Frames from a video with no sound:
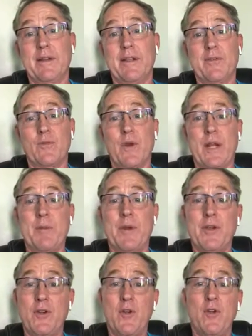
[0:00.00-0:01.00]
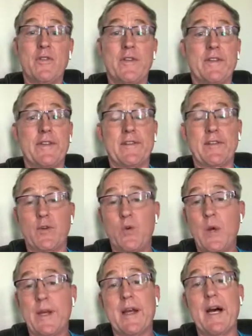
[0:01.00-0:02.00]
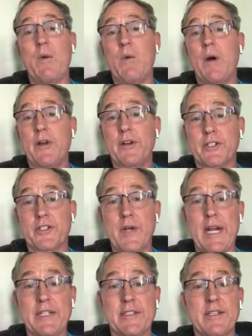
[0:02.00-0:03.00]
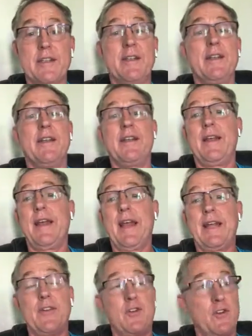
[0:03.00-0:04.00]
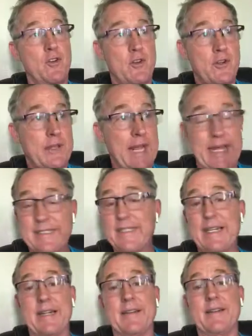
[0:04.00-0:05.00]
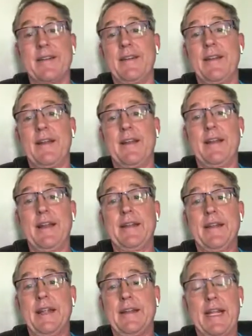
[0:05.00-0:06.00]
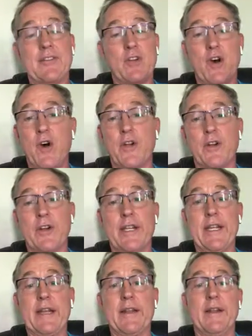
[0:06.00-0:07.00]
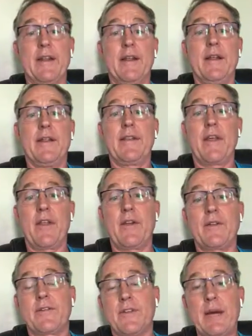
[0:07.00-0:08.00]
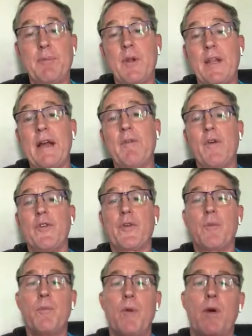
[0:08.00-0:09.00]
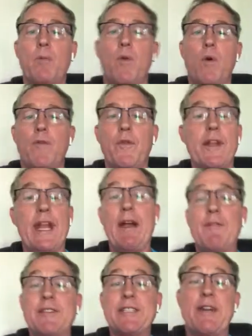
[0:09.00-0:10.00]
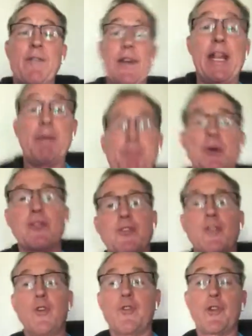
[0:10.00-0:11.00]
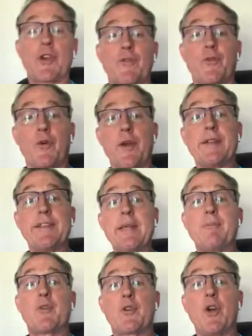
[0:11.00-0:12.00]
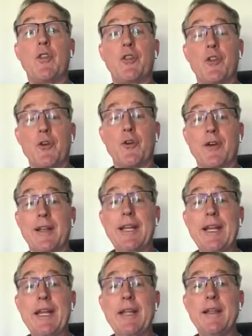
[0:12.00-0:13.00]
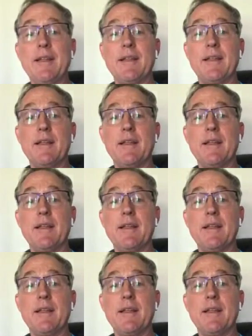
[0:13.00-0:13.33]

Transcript: Because what I'm going to use is just a quick hot water extraction, and that's it. And that's all you're going to get. The other couple levels are more for the average everyday person who's looking for a deep, good, thorough cleaning,